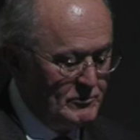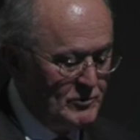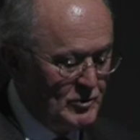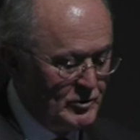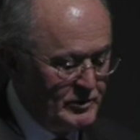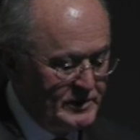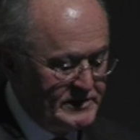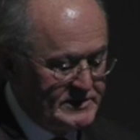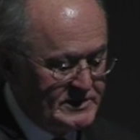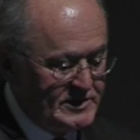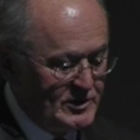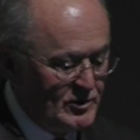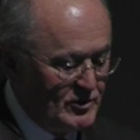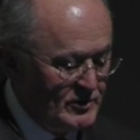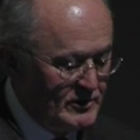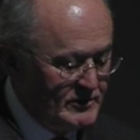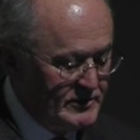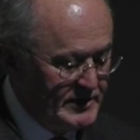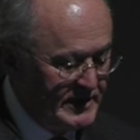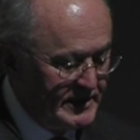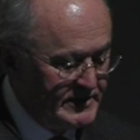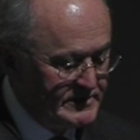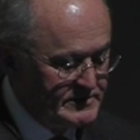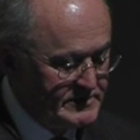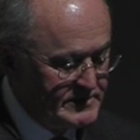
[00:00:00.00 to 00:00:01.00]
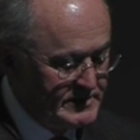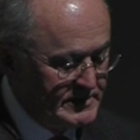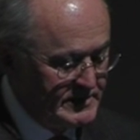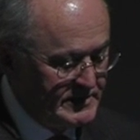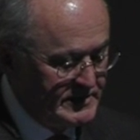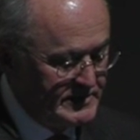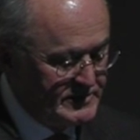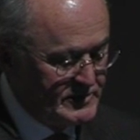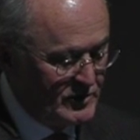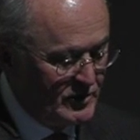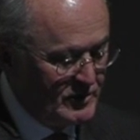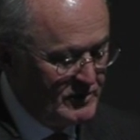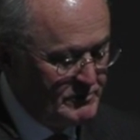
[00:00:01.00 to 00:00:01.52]
Maurizio has
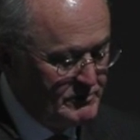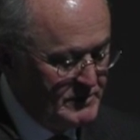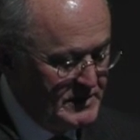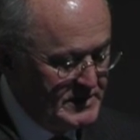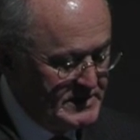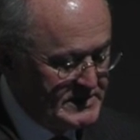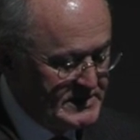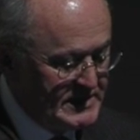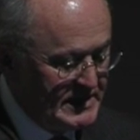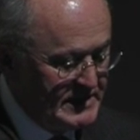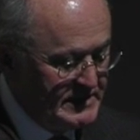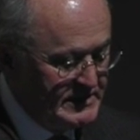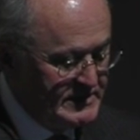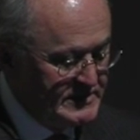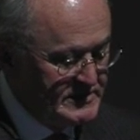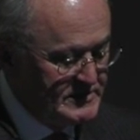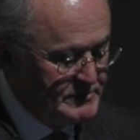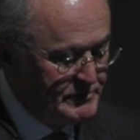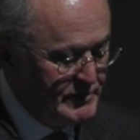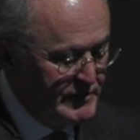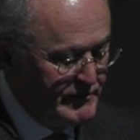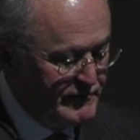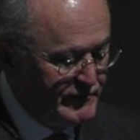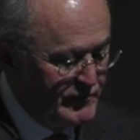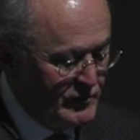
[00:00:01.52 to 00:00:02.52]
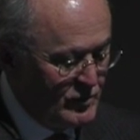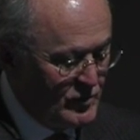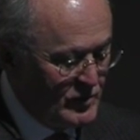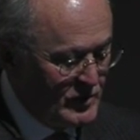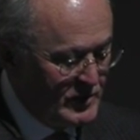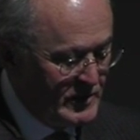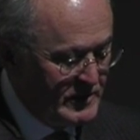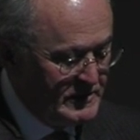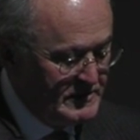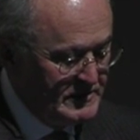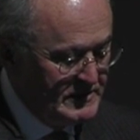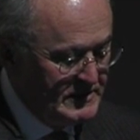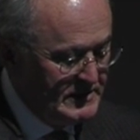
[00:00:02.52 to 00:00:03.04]
heard me say this
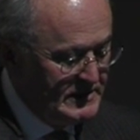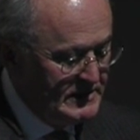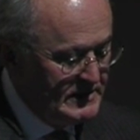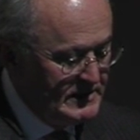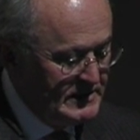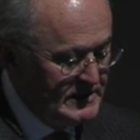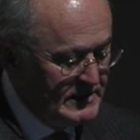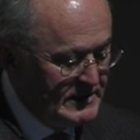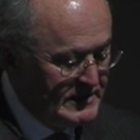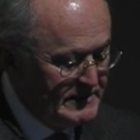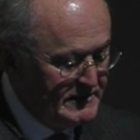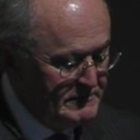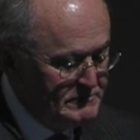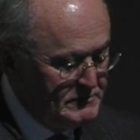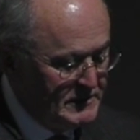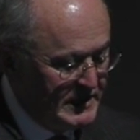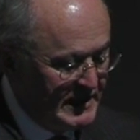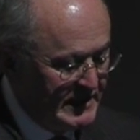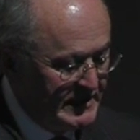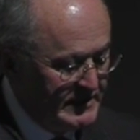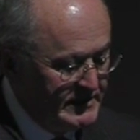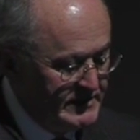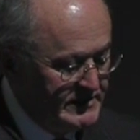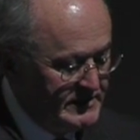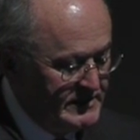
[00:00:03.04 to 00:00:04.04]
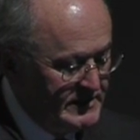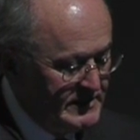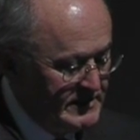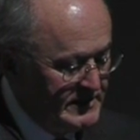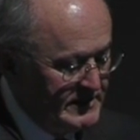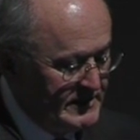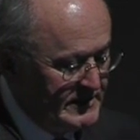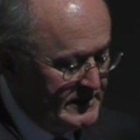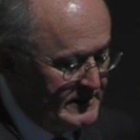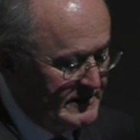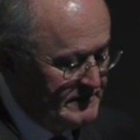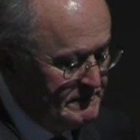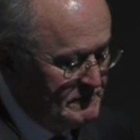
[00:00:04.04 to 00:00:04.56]
before. I
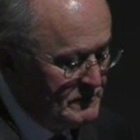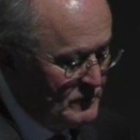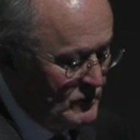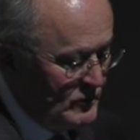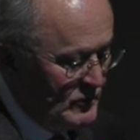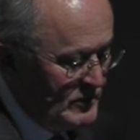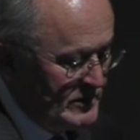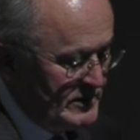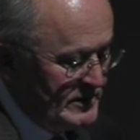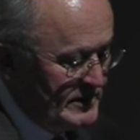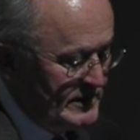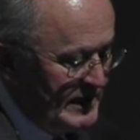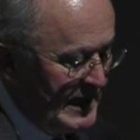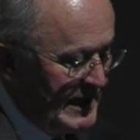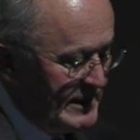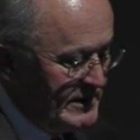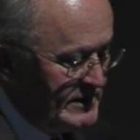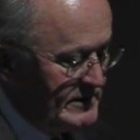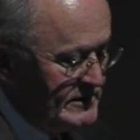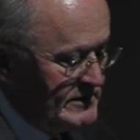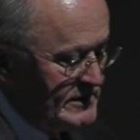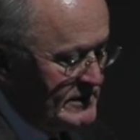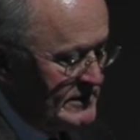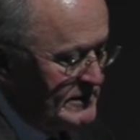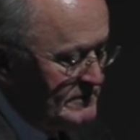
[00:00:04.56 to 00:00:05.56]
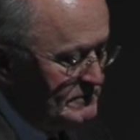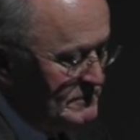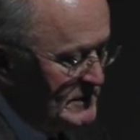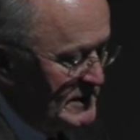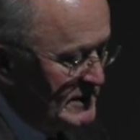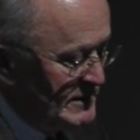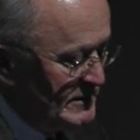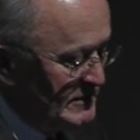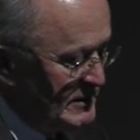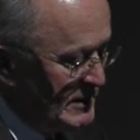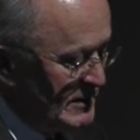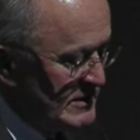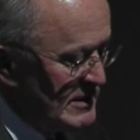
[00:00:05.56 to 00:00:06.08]
had
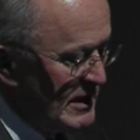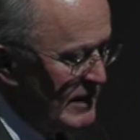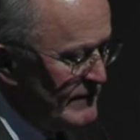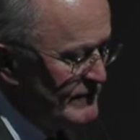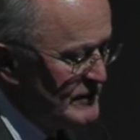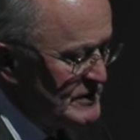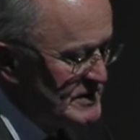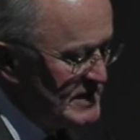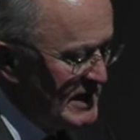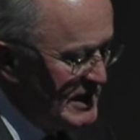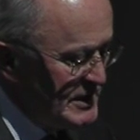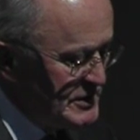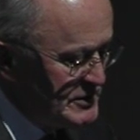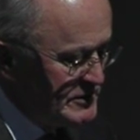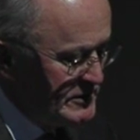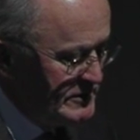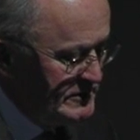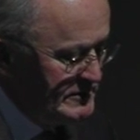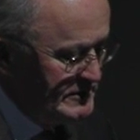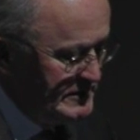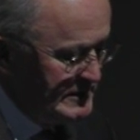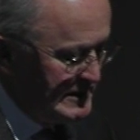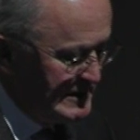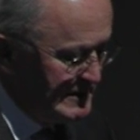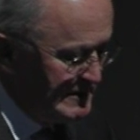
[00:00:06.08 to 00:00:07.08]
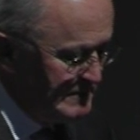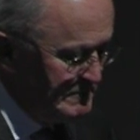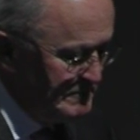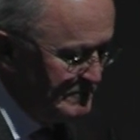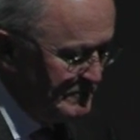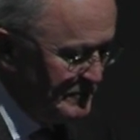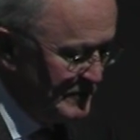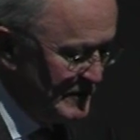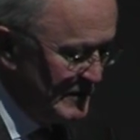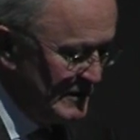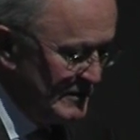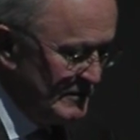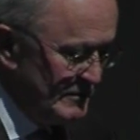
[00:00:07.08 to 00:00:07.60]
a conversation
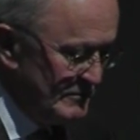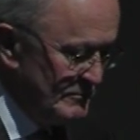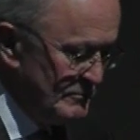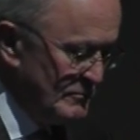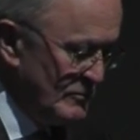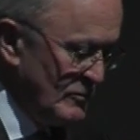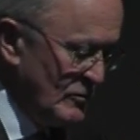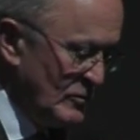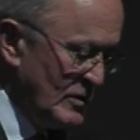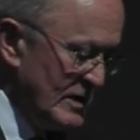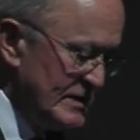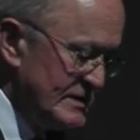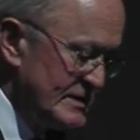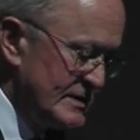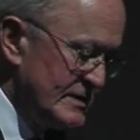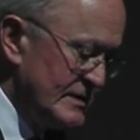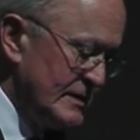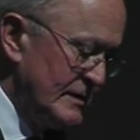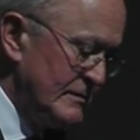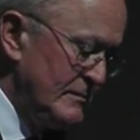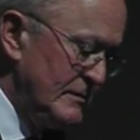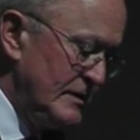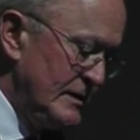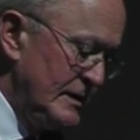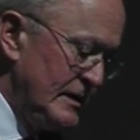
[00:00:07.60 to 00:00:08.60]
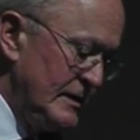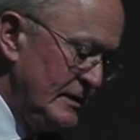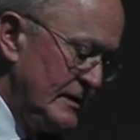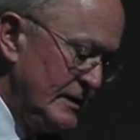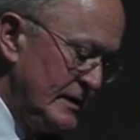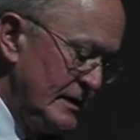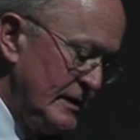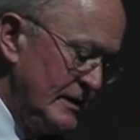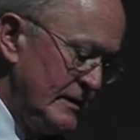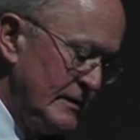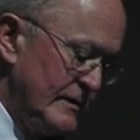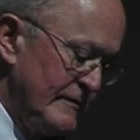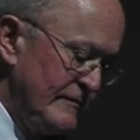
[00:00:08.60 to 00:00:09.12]
once
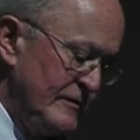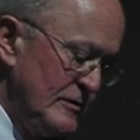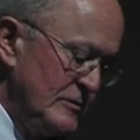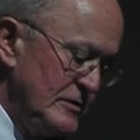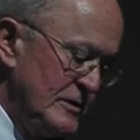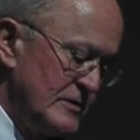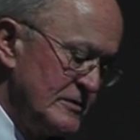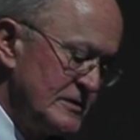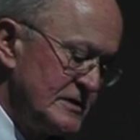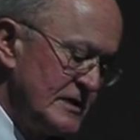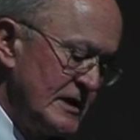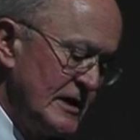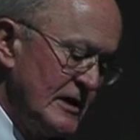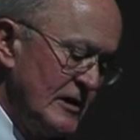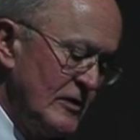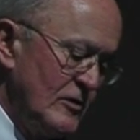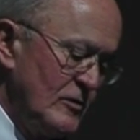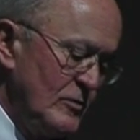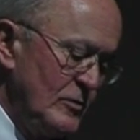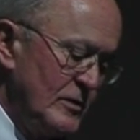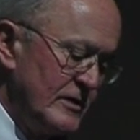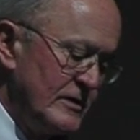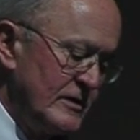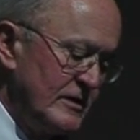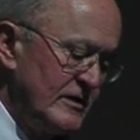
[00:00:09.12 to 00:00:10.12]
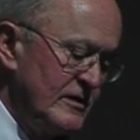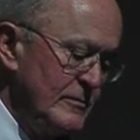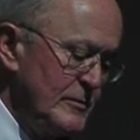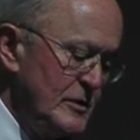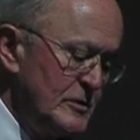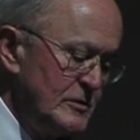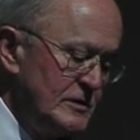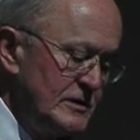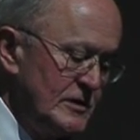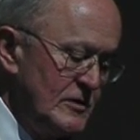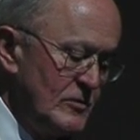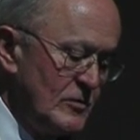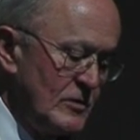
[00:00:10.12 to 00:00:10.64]
in a few years ago with a
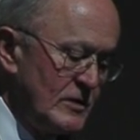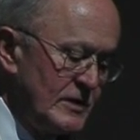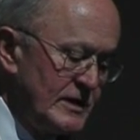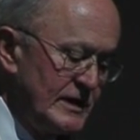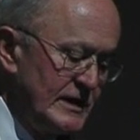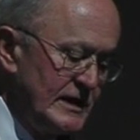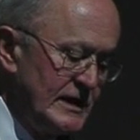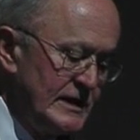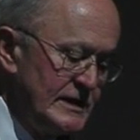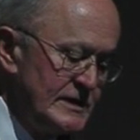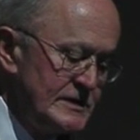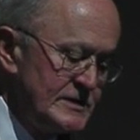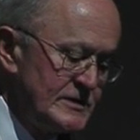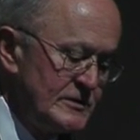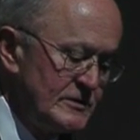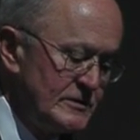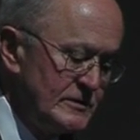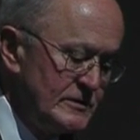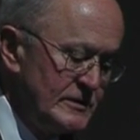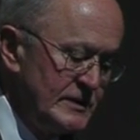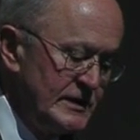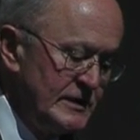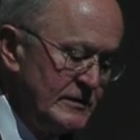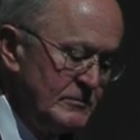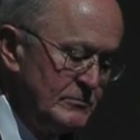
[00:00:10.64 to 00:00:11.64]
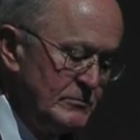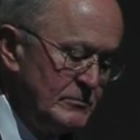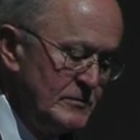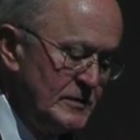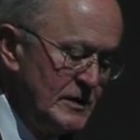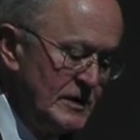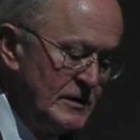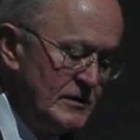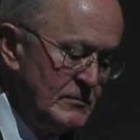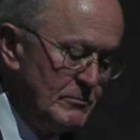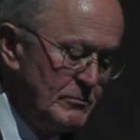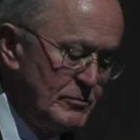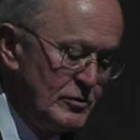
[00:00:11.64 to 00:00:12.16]
community organizer in
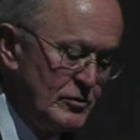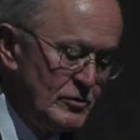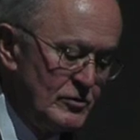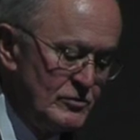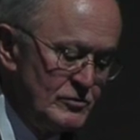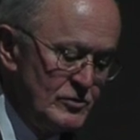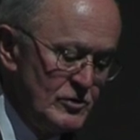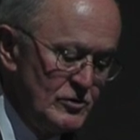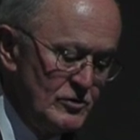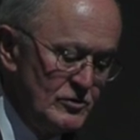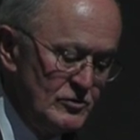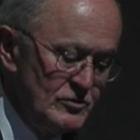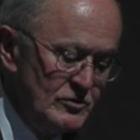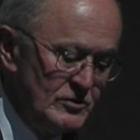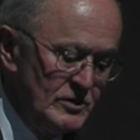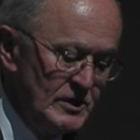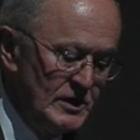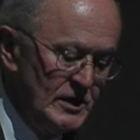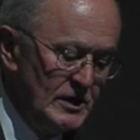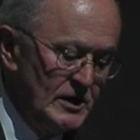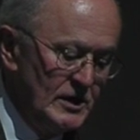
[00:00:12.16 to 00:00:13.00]
Peru